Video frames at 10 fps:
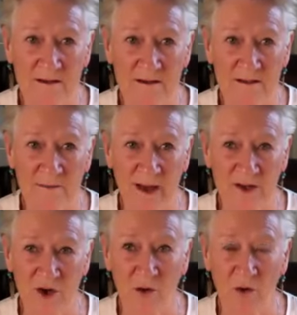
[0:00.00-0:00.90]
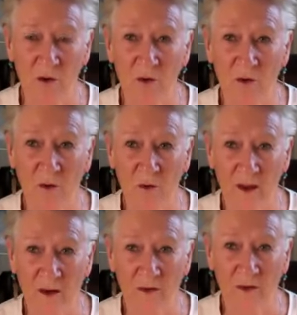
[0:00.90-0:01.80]
special
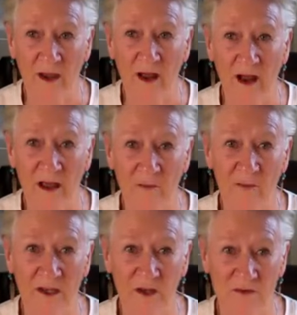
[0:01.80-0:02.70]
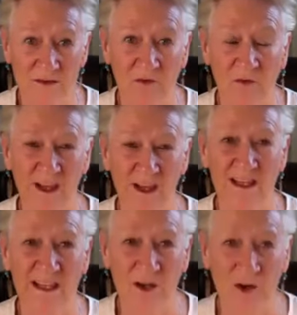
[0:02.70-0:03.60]
oil that I have been using for
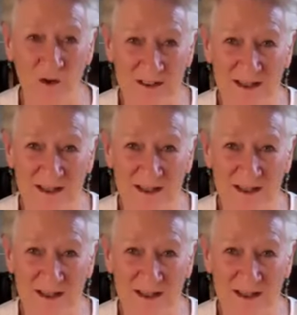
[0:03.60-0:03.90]
years.